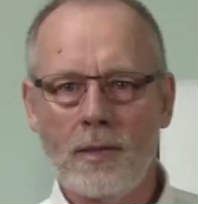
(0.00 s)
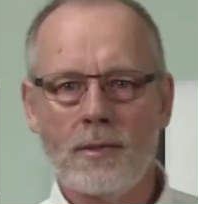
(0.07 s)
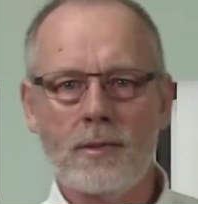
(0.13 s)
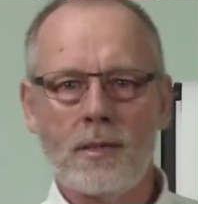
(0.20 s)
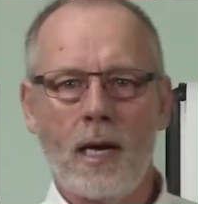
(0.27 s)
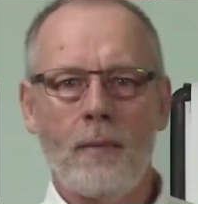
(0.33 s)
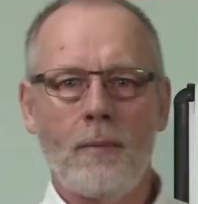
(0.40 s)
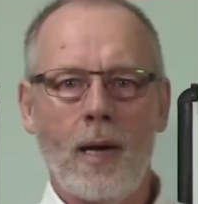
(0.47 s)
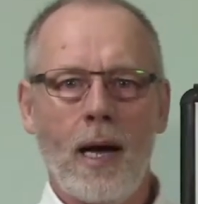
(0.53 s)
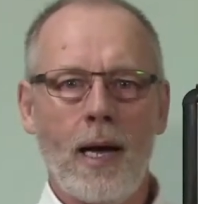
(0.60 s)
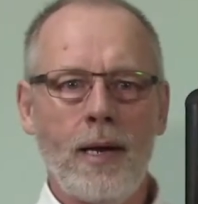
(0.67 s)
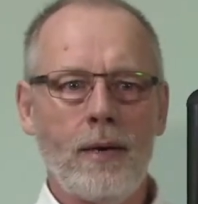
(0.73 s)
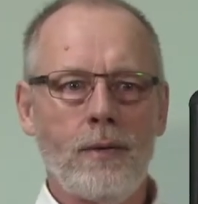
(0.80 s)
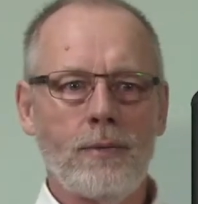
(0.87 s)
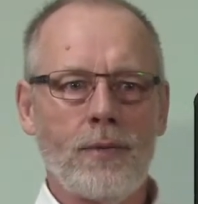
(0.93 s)
something I
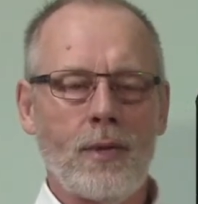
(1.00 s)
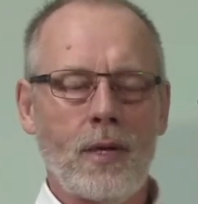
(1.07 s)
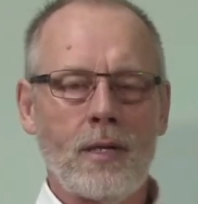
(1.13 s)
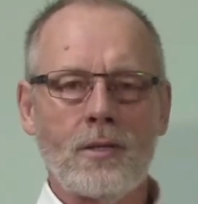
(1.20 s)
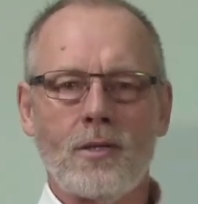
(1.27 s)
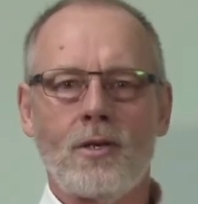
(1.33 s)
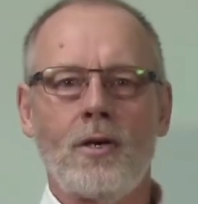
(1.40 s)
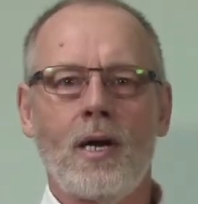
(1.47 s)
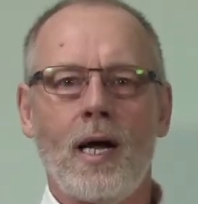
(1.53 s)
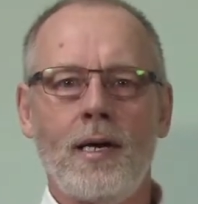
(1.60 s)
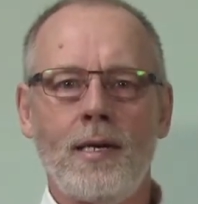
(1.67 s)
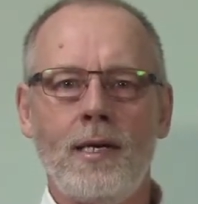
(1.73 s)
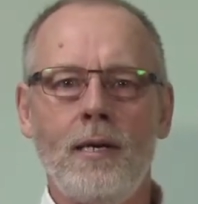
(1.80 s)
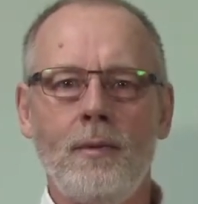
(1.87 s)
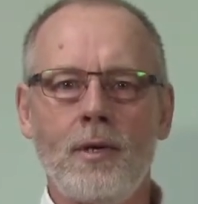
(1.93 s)
don't think is a good idea